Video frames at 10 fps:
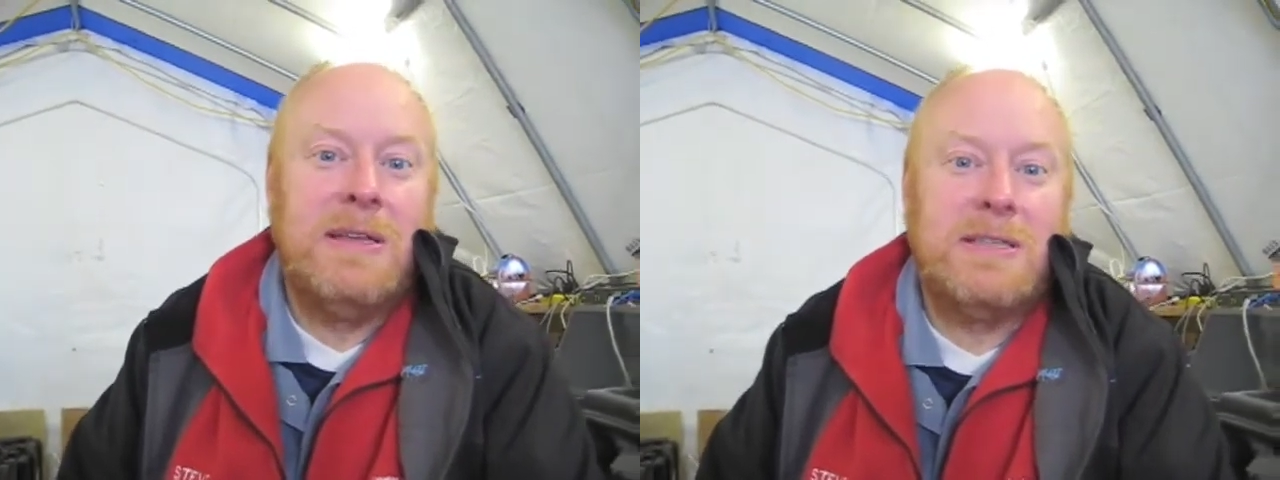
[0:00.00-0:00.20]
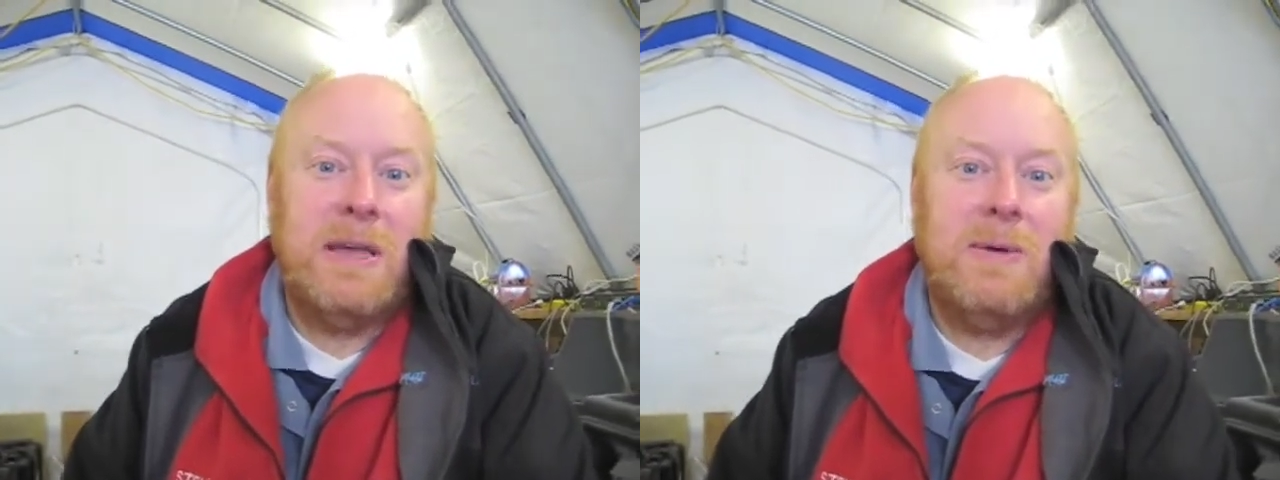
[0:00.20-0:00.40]

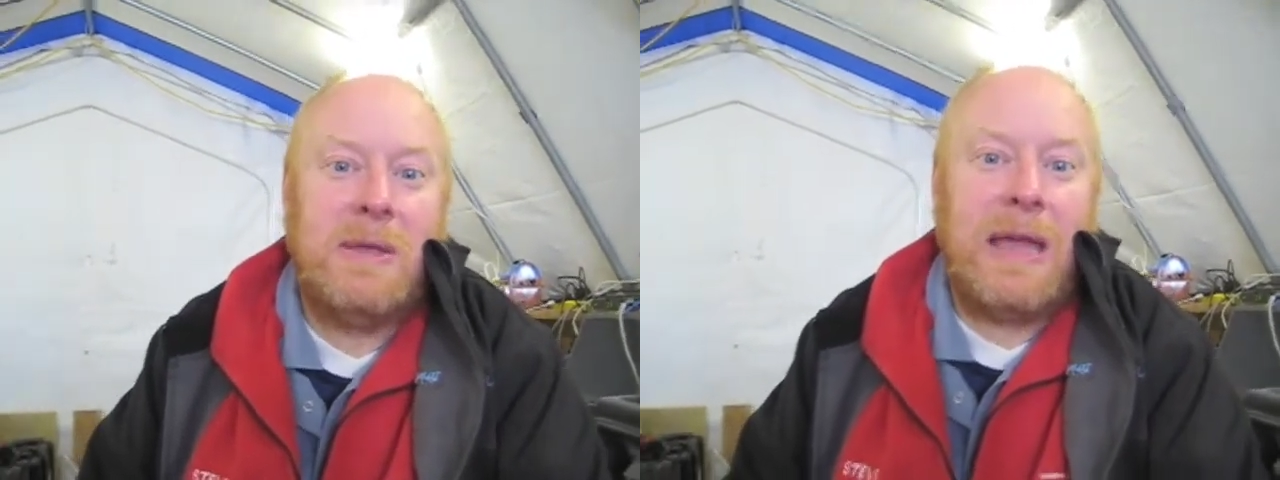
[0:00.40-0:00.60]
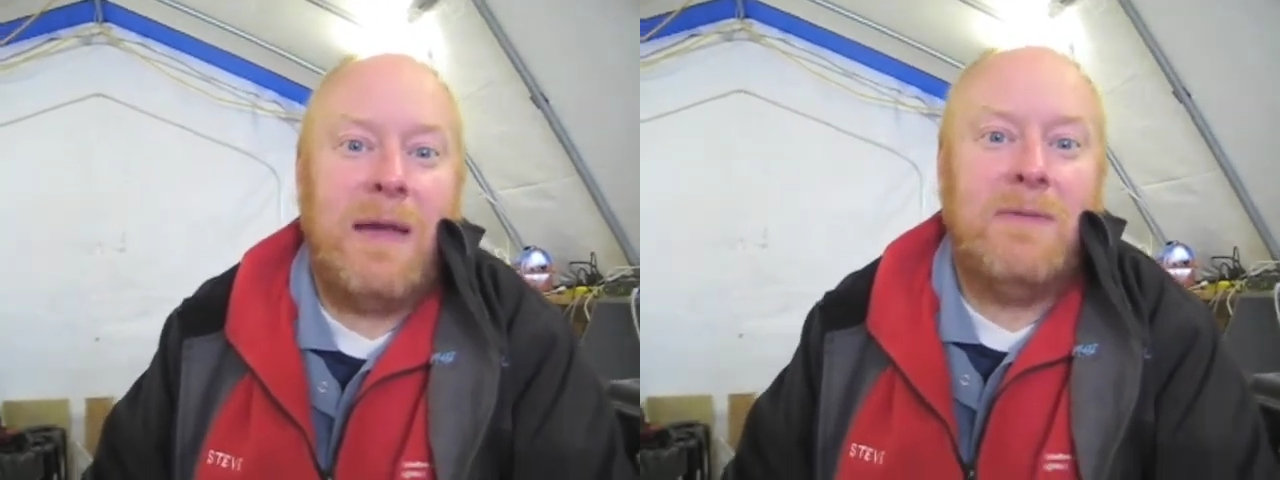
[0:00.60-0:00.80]
So we
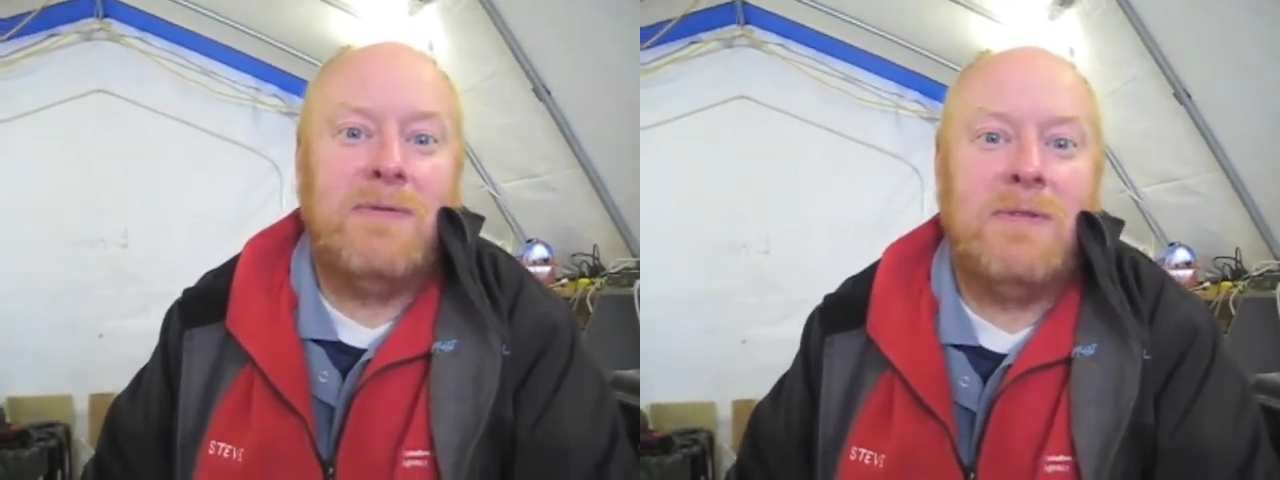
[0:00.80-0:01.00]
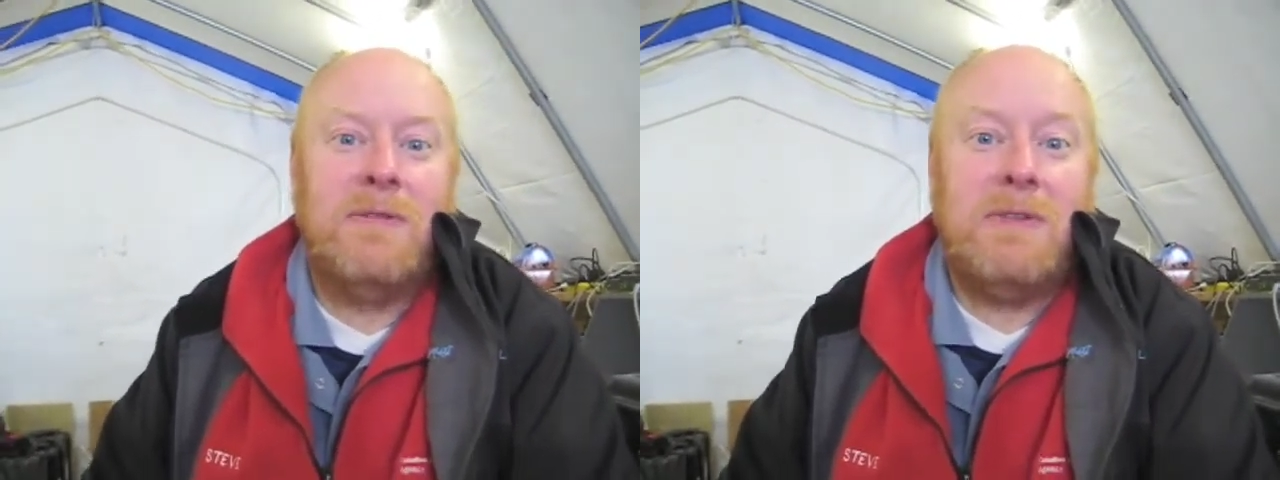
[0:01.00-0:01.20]
can
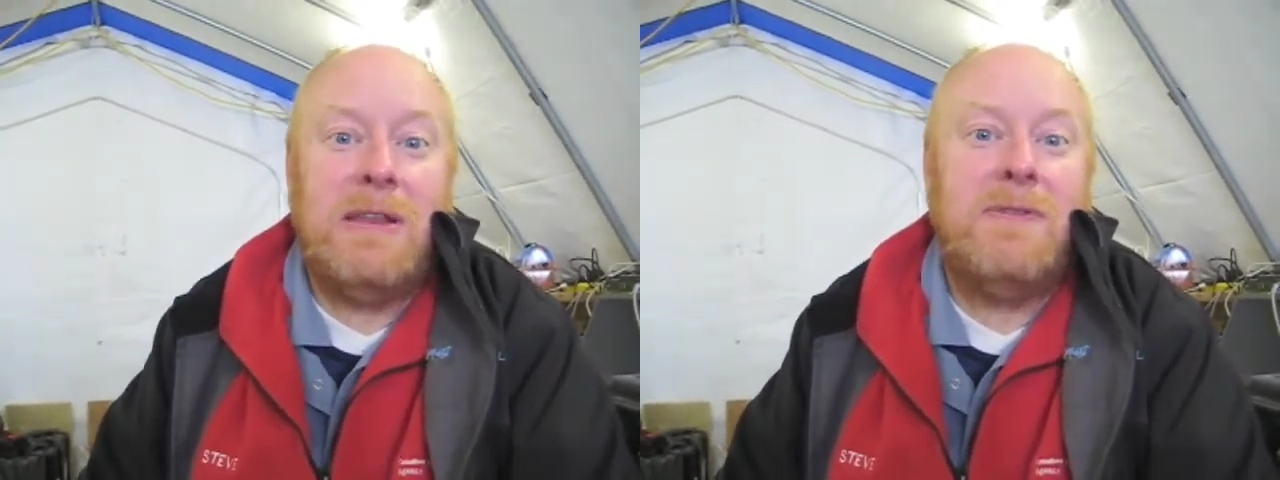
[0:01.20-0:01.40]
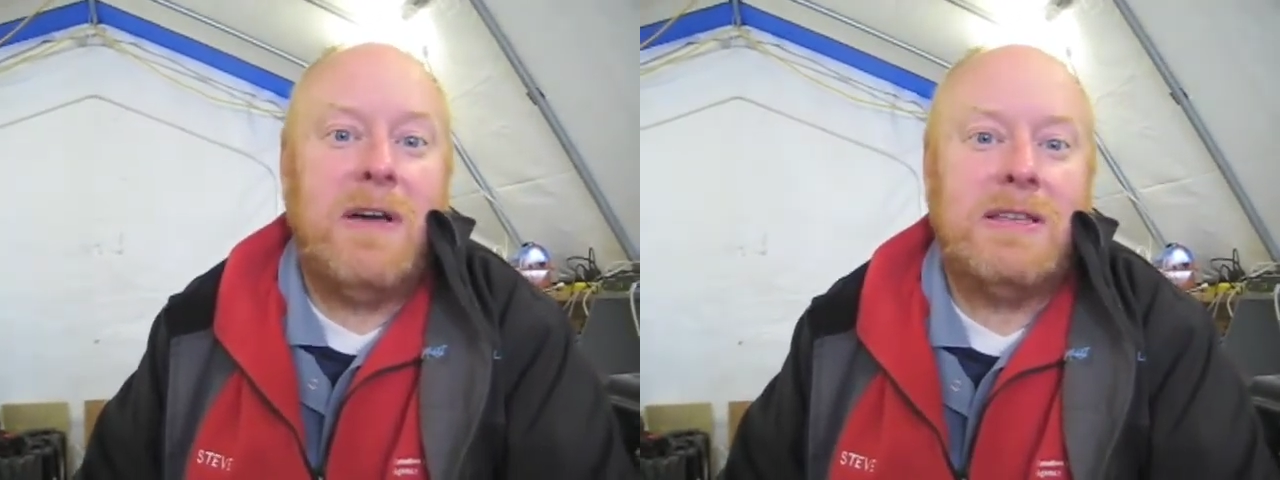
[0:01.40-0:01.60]
have a
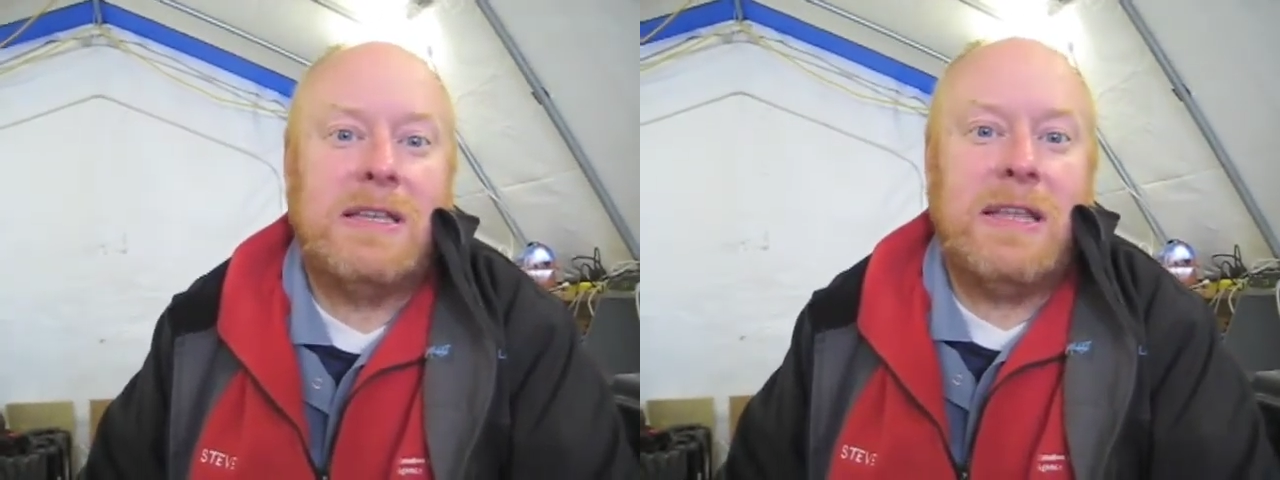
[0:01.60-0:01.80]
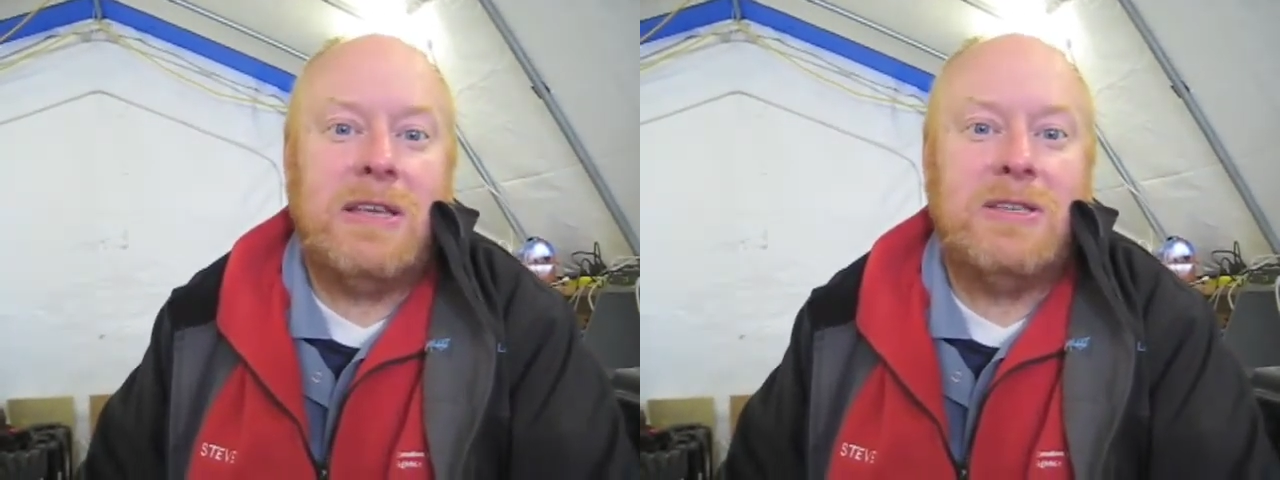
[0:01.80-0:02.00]
really fast
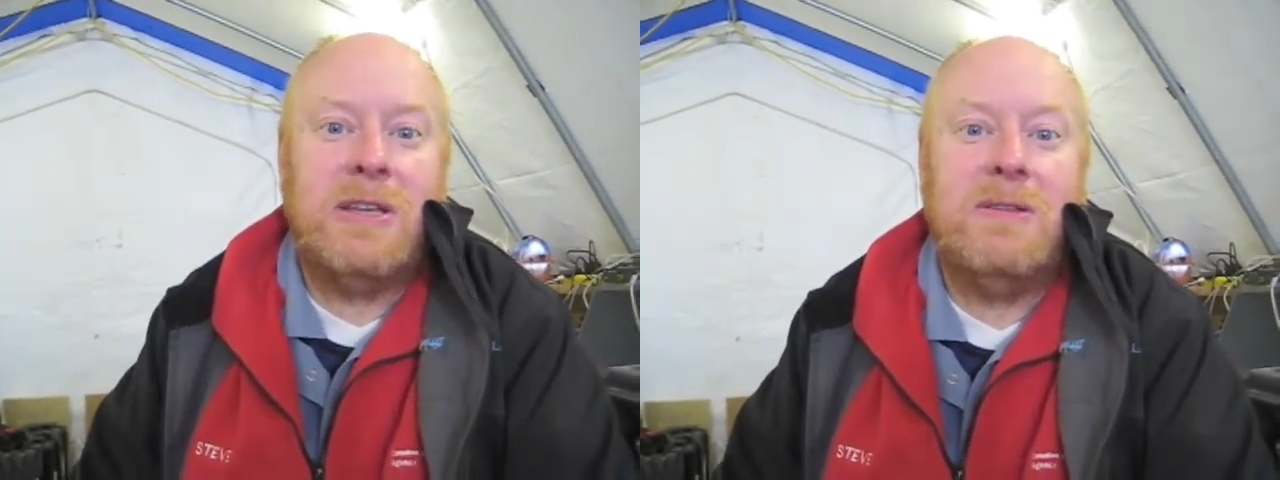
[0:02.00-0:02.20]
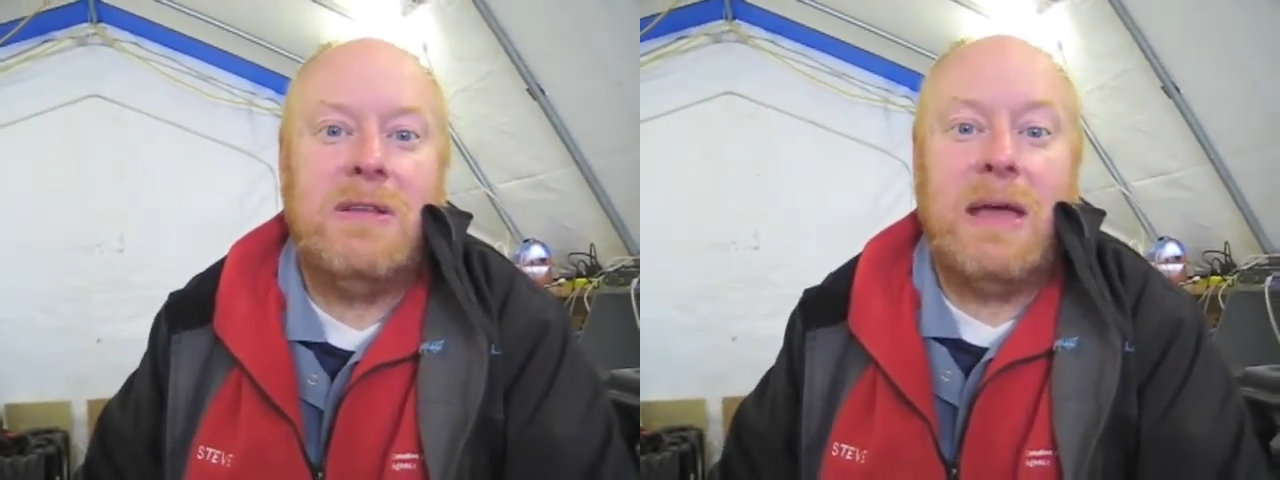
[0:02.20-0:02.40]
connection